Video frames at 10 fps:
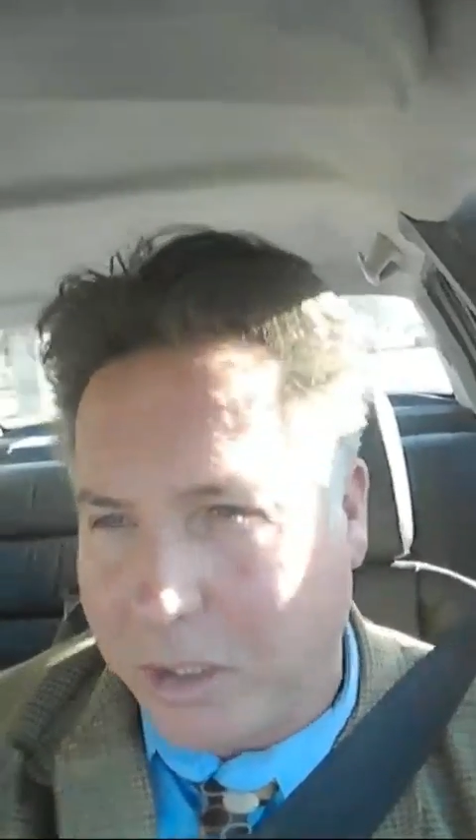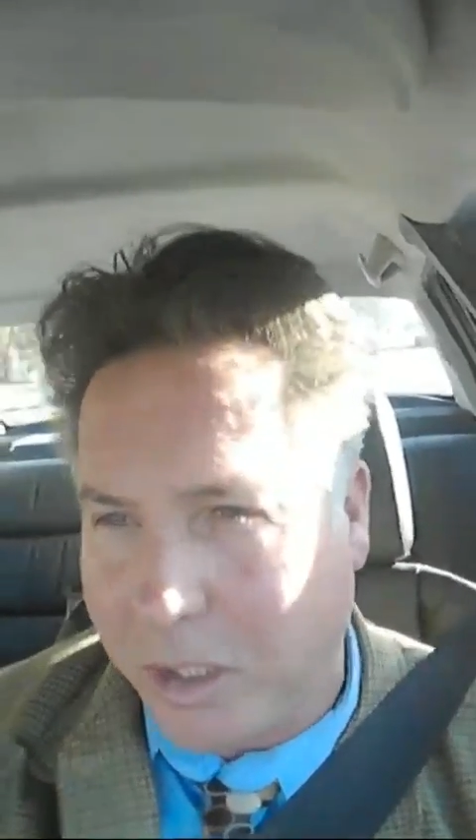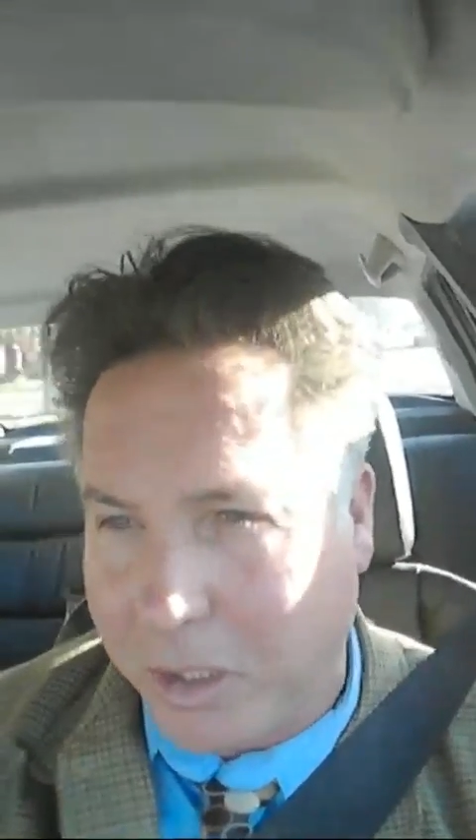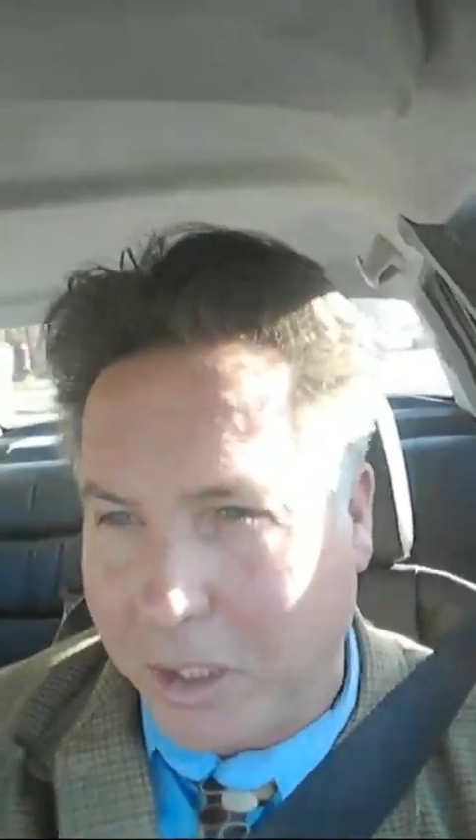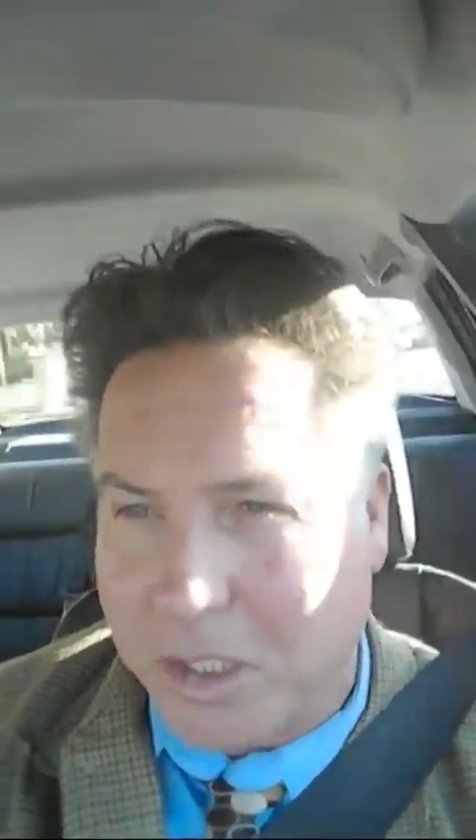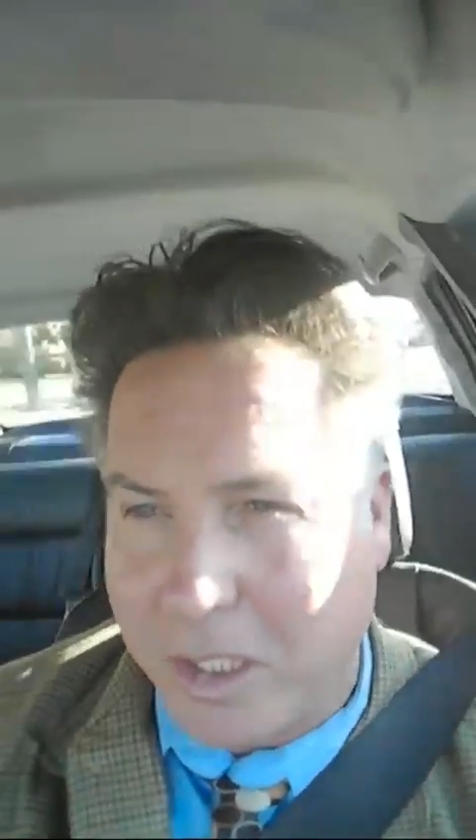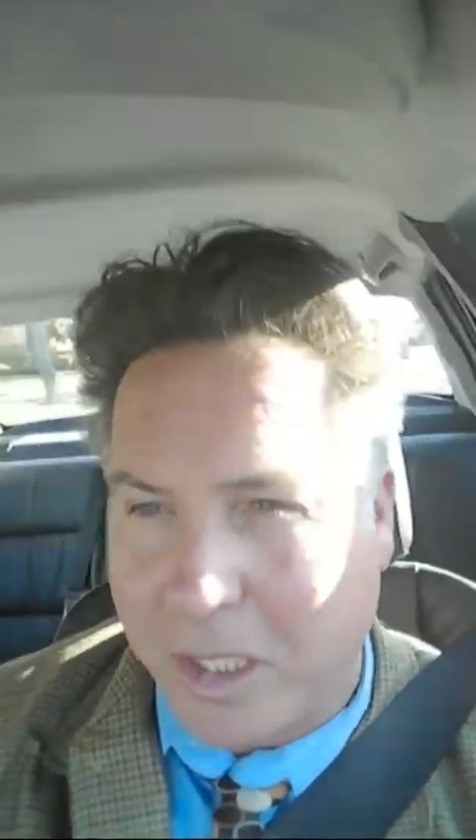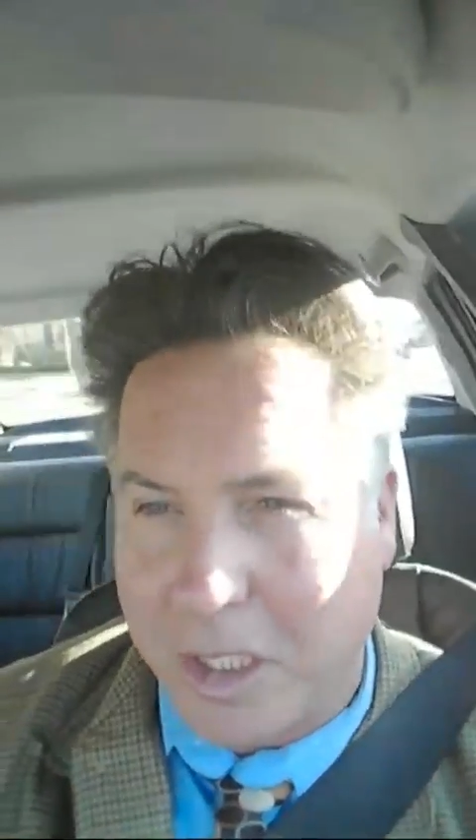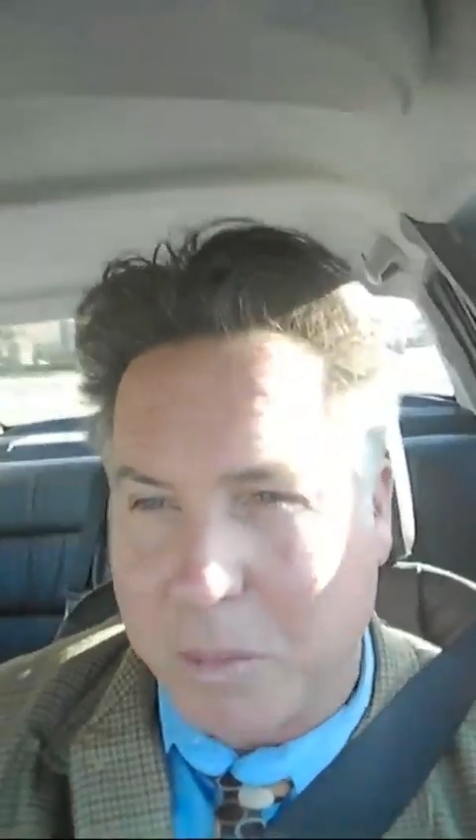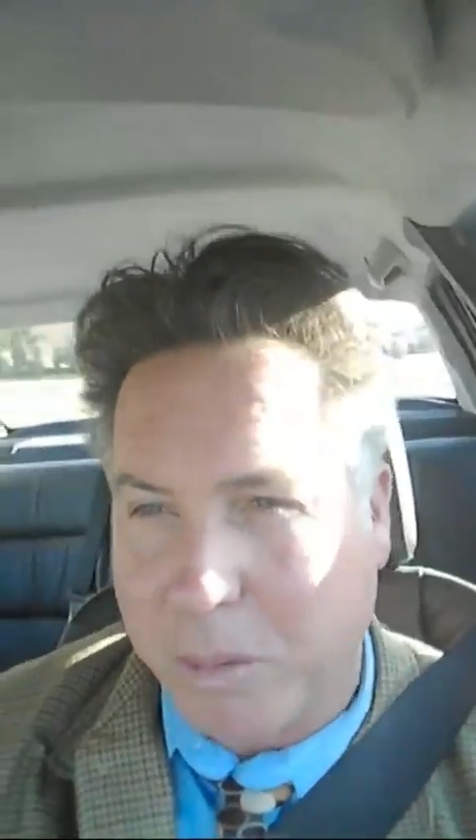that these
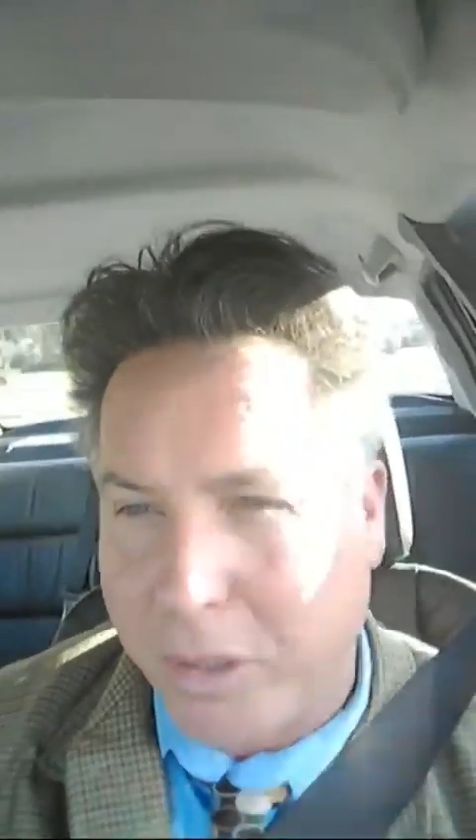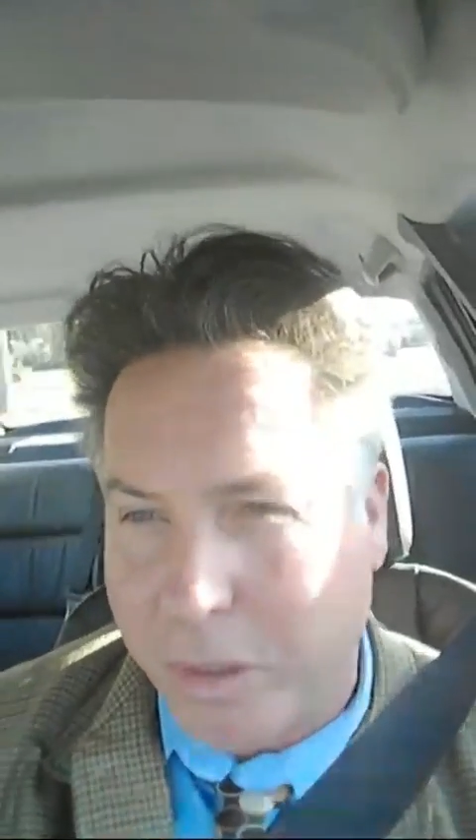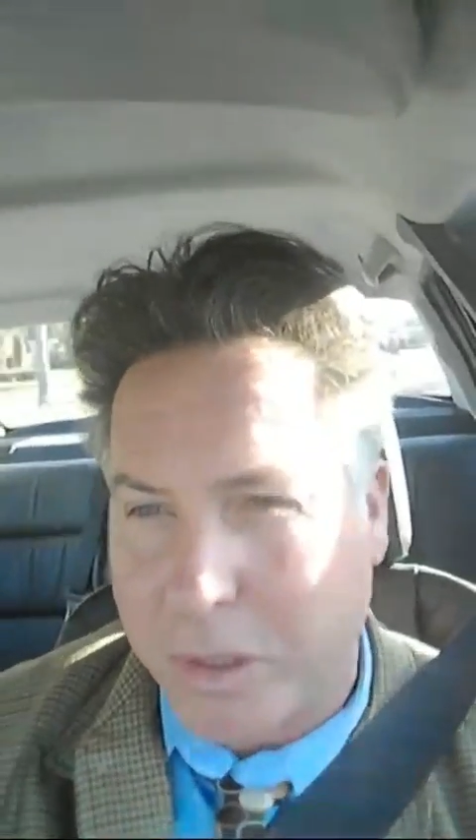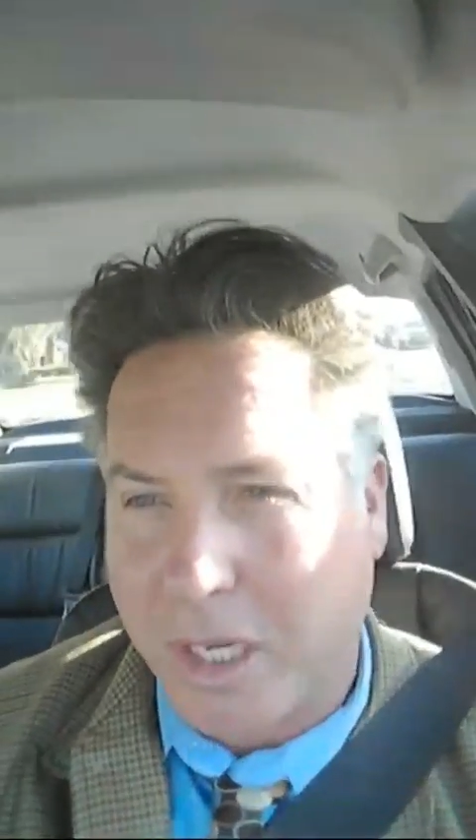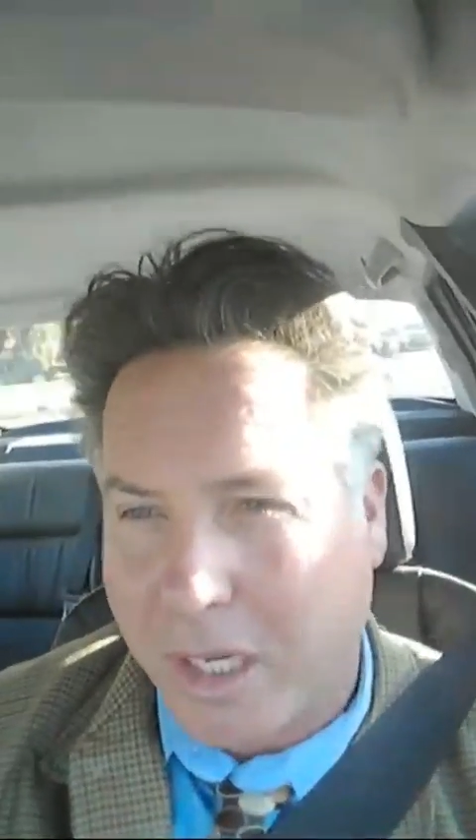things produce.